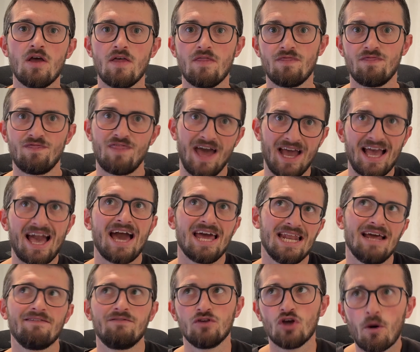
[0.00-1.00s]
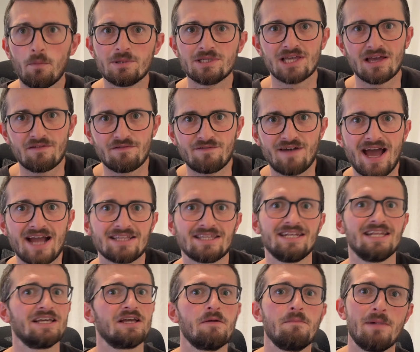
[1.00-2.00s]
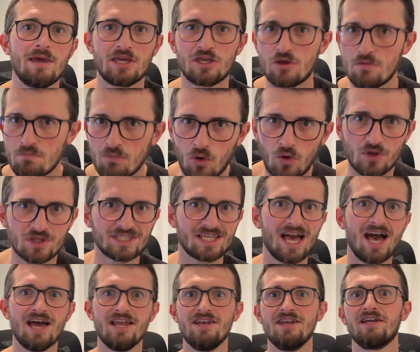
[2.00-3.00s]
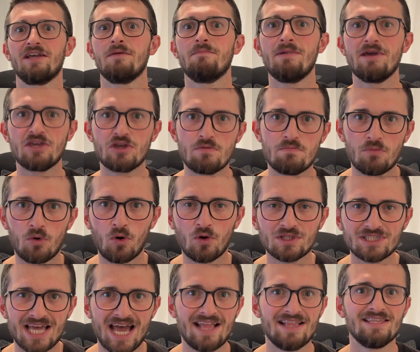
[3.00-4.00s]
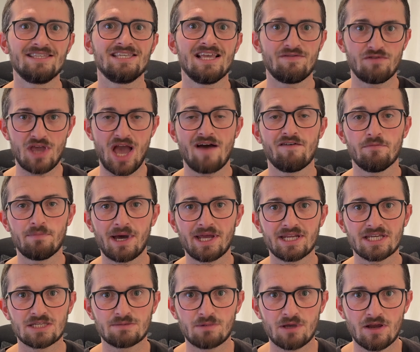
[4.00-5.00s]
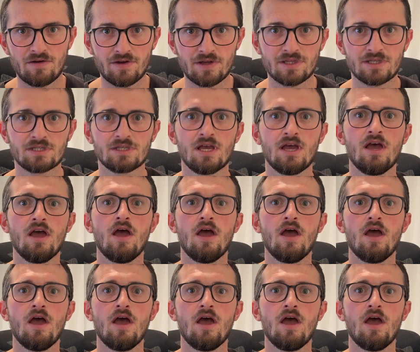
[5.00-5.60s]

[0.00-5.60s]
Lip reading: that can have the opposite effect, and it can make you more scared and it can make you more tense if you have a bad experience.